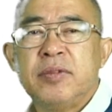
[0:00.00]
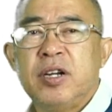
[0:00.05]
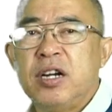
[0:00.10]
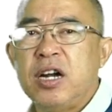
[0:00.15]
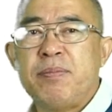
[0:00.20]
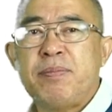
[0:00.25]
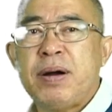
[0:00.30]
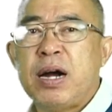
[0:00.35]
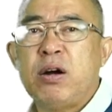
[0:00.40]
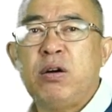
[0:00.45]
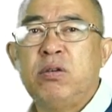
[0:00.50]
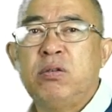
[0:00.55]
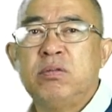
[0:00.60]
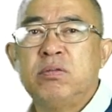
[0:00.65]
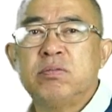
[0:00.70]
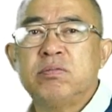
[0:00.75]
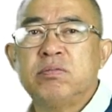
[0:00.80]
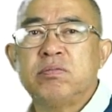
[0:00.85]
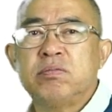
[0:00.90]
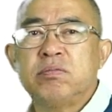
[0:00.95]
About
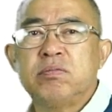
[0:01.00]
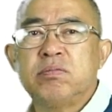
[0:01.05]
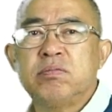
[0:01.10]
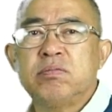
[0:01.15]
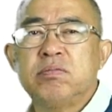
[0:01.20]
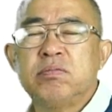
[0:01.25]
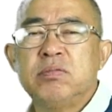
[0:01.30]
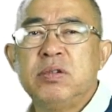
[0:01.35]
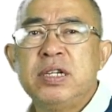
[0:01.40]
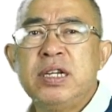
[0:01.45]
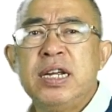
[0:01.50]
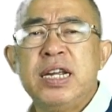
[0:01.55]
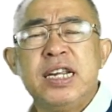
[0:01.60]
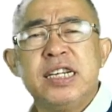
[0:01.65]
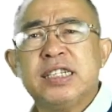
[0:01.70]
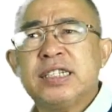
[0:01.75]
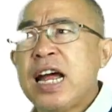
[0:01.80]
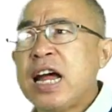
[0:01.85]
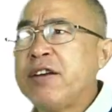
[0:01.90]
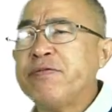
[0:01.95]
it
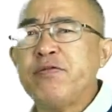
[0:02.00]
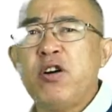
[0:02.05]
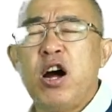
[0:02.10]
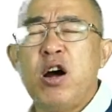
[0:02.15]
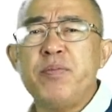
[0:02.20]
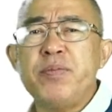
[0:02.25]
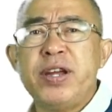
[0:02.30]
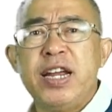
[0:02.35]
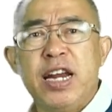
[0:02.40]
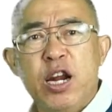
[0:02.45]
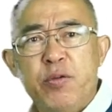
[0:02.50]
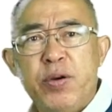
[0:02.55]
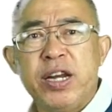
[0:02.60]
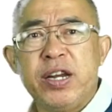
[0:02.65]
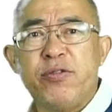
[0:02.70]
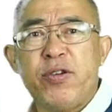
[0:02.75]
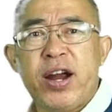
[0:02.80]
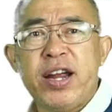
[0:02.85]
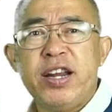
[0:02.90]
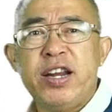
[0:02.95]
starts from
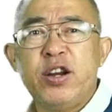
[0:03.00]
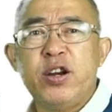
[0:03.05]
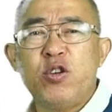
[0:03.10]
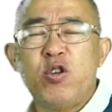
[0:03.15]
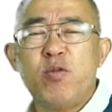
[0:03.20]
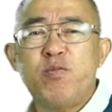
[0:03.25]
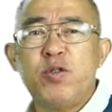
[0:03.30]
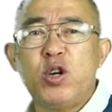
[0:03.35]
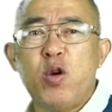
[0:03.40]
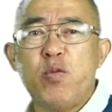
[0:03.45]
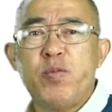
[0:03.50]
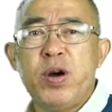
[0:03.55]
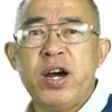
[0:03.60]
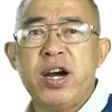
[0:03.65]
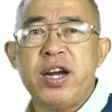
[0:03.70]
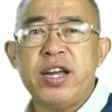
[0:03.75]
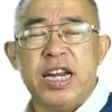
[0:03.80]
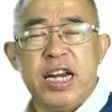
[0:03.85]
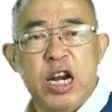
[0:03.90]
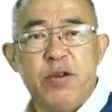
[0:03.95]
11, right?
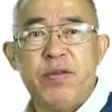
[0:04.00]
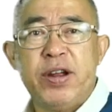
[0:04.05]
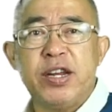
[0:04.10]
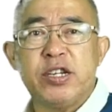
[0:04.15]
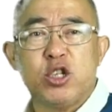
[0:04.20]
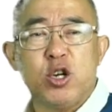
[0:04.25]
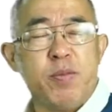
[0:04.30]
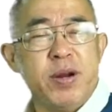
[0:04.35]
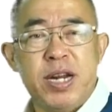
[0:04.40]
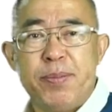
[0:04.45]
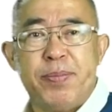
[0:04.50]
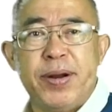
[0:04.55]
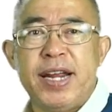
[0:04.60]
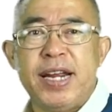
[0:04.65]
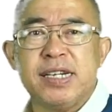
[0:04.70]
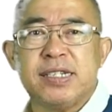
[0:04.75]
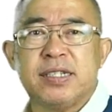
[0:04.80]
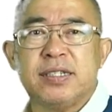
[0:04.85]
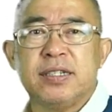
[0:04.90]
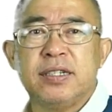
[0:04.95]
November 11, so many
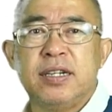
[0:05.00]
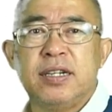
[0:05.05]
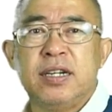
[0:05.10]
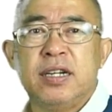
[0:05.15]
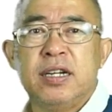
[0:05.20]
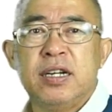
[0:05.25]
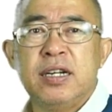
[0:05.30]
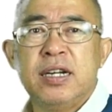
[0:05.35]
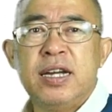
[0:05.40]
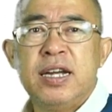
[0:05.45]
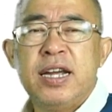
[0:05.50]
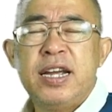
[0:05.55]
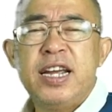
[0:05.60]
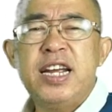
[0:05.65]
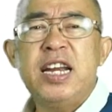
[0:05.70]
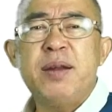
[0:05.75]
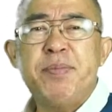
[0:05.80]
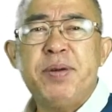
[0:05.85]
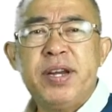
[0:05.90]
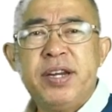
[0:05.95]
places.
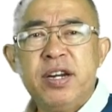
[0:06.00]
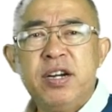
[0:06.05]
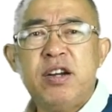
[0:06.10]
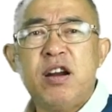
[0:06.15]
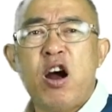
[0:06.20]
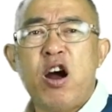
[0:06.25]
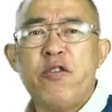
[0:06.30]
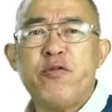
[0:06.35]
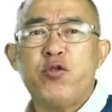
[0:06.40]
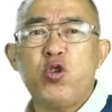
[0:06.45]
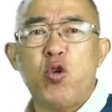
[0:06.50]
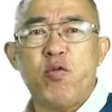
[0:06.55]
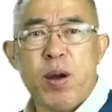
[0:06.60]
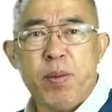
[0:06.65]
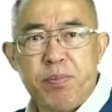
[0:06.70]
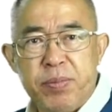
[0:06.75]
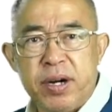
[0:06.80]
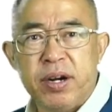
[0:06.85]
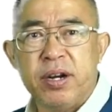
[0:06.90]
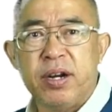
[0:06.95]
In the middle of
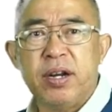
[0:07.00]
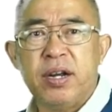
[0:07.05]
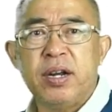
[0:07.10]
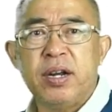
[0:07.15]
November,